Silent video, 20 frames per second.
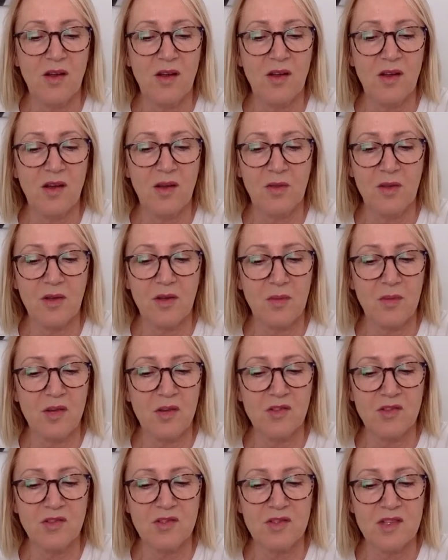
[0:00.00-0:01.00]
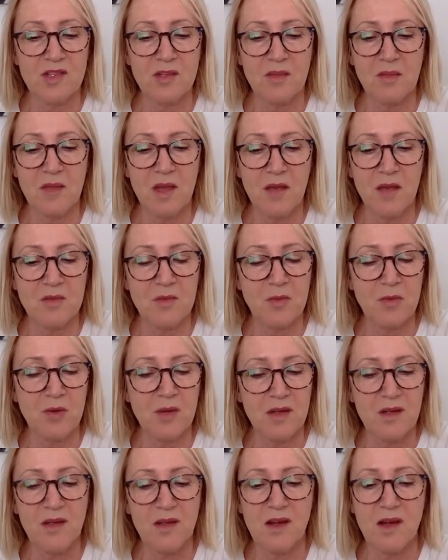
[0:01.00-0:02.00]
I'm going to mention some names
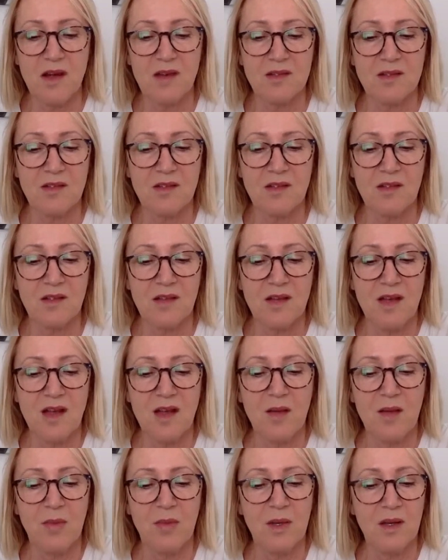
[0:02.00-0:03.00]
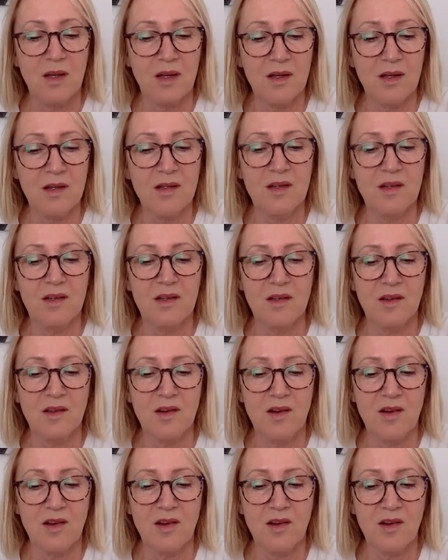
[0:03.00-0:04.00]
Brenda Hutting, Belinda
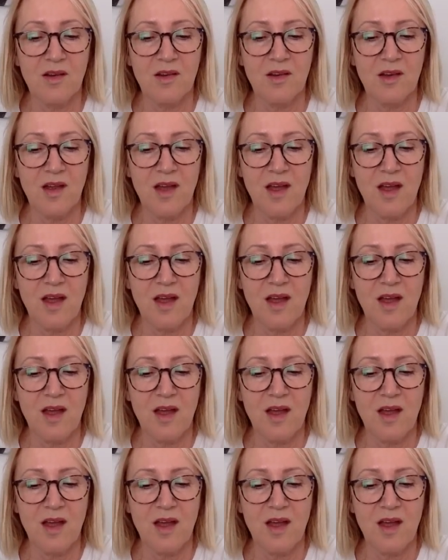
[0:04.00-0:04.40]
DeHaan,